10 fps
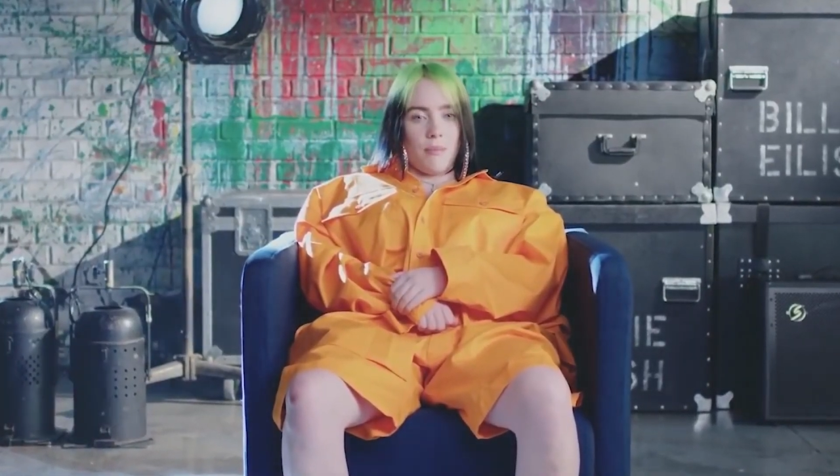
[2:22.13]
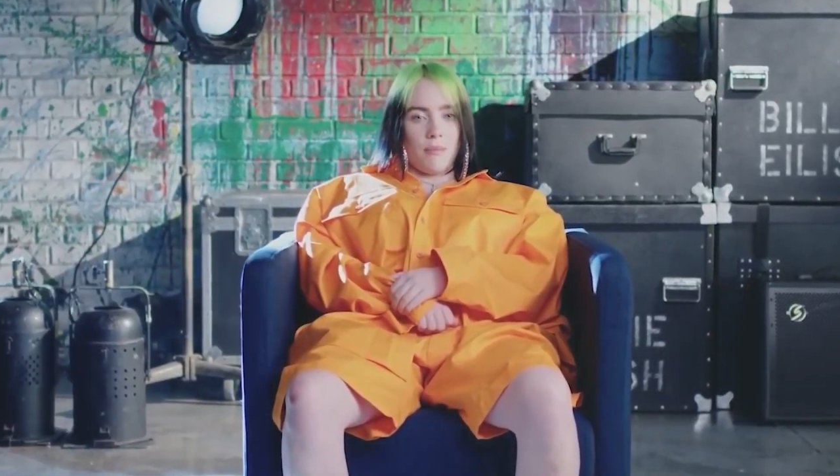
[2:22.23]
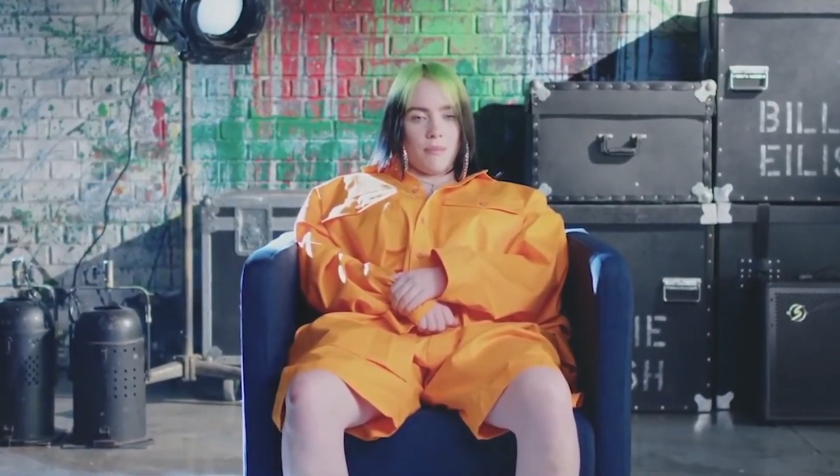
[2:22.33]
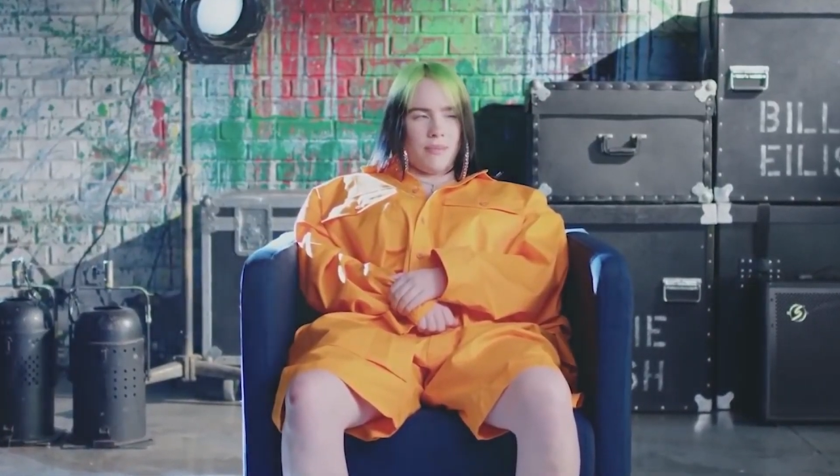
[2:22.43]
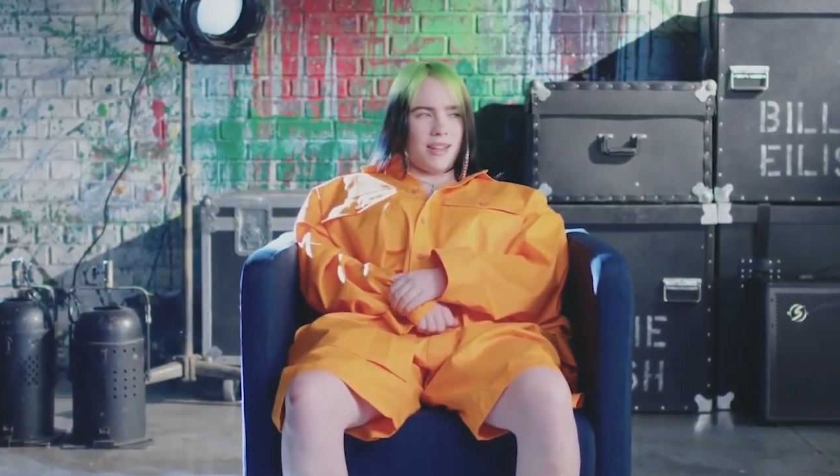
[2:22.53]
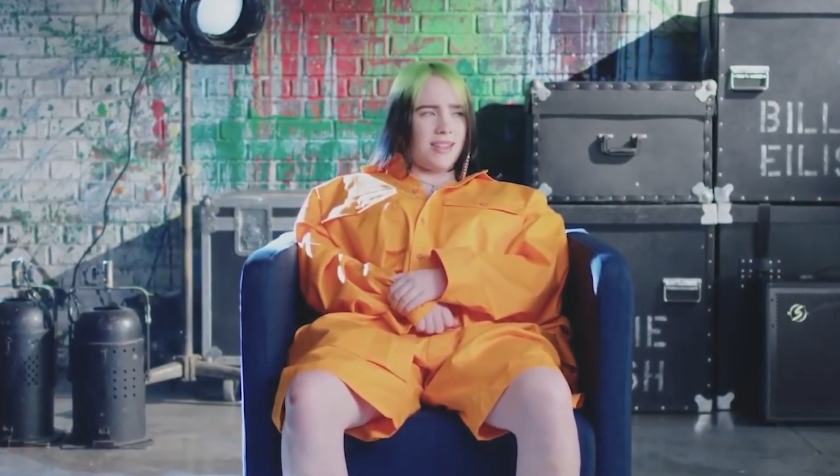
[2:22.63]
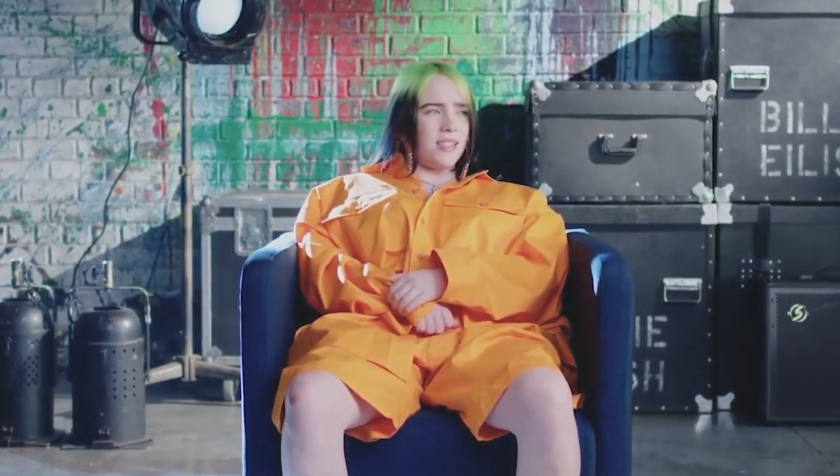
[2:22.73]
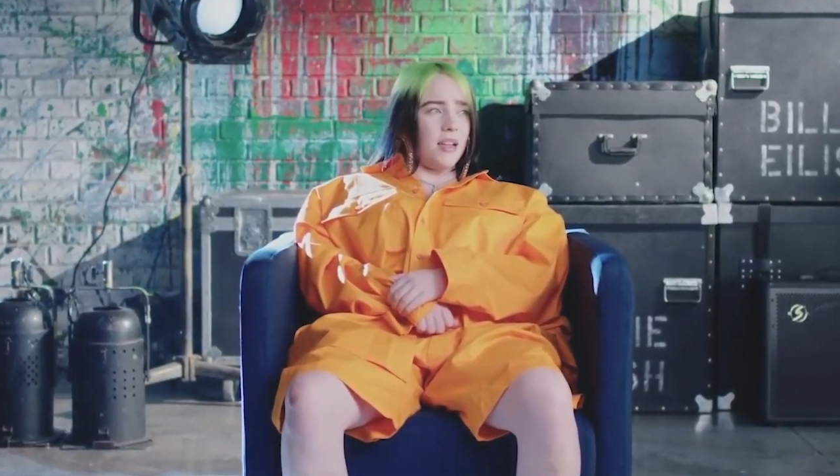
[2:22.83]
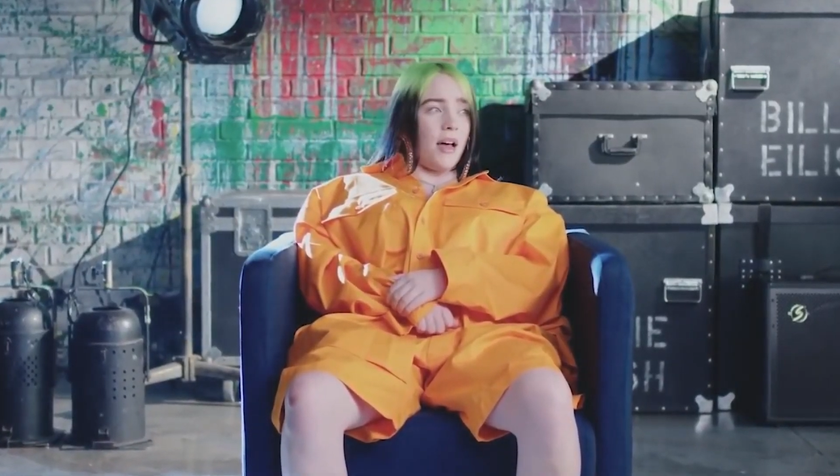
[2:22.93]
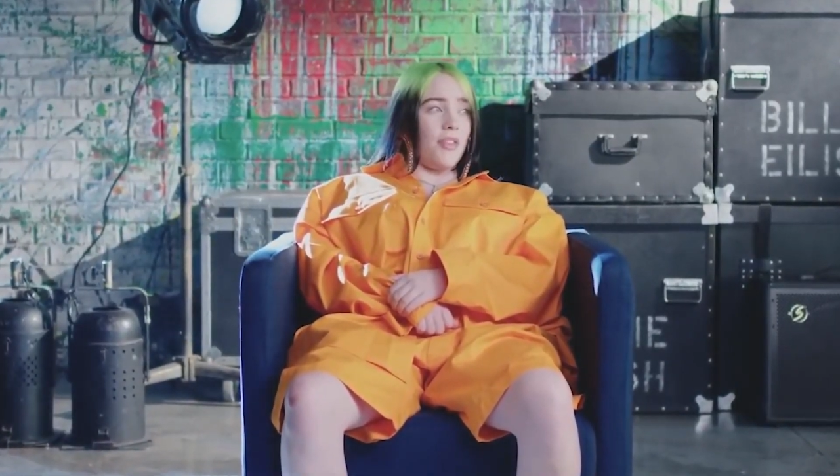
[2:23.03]
the Grammy
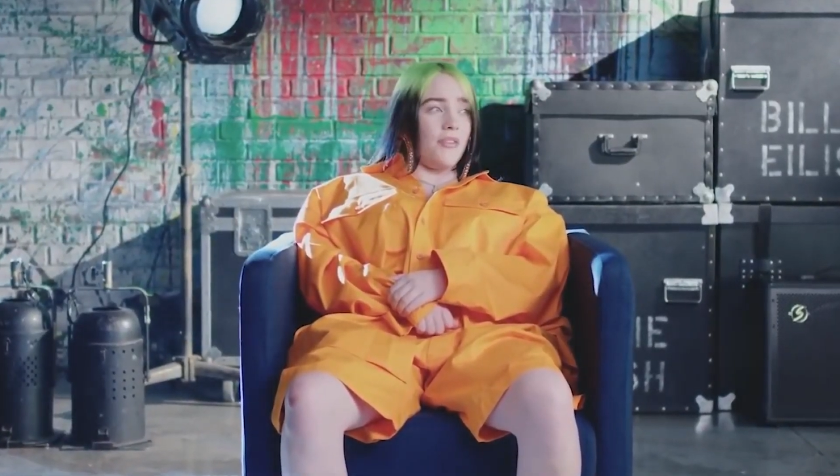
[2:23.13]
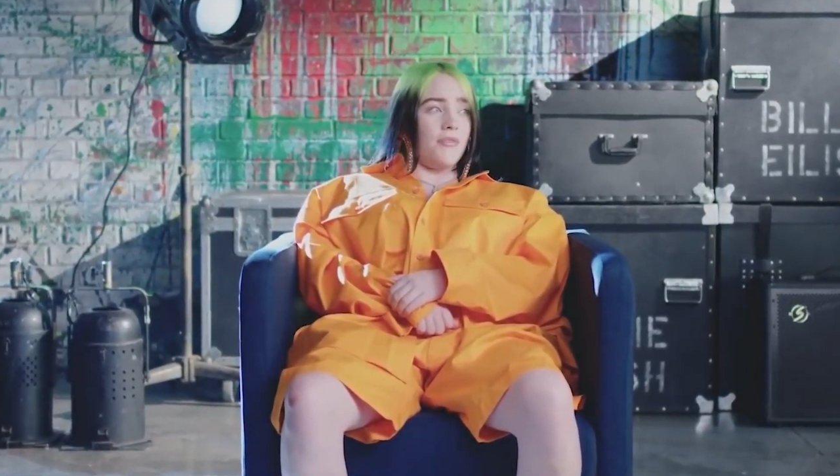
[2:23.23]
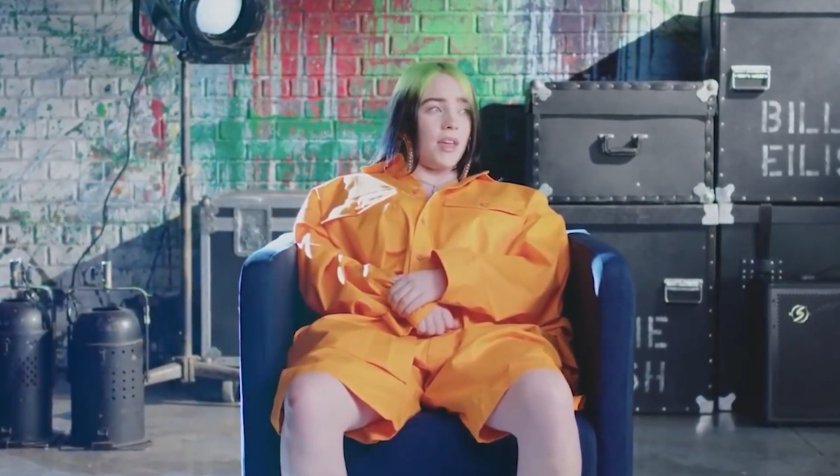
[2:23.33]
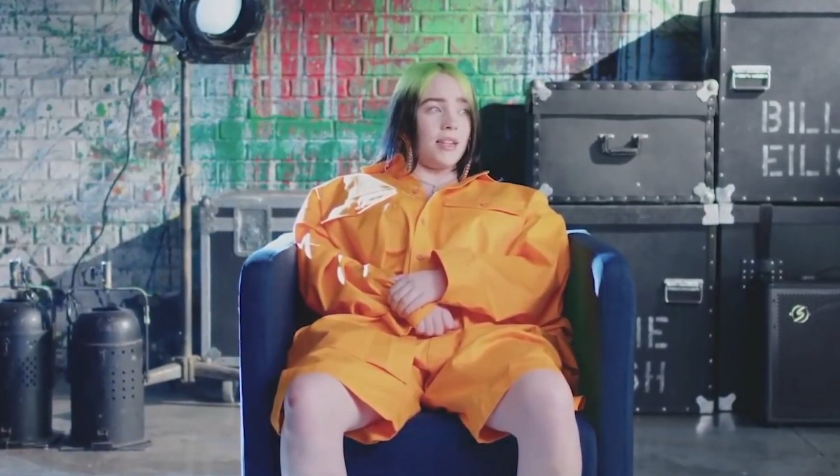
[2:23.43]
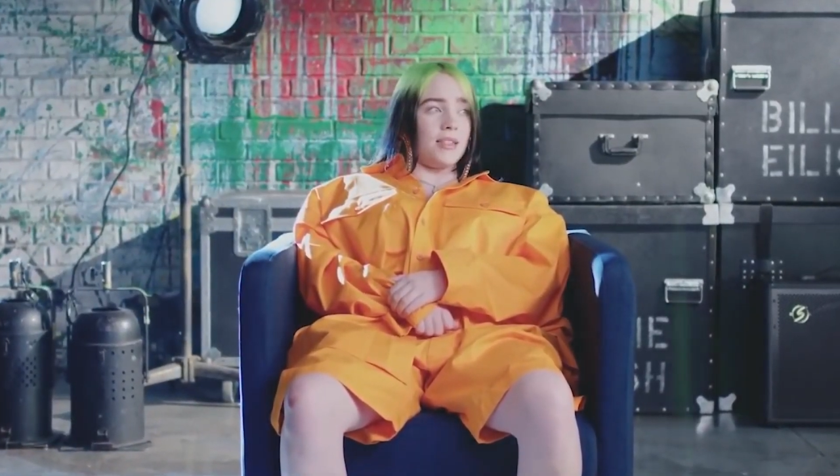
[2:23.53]
winner reimagined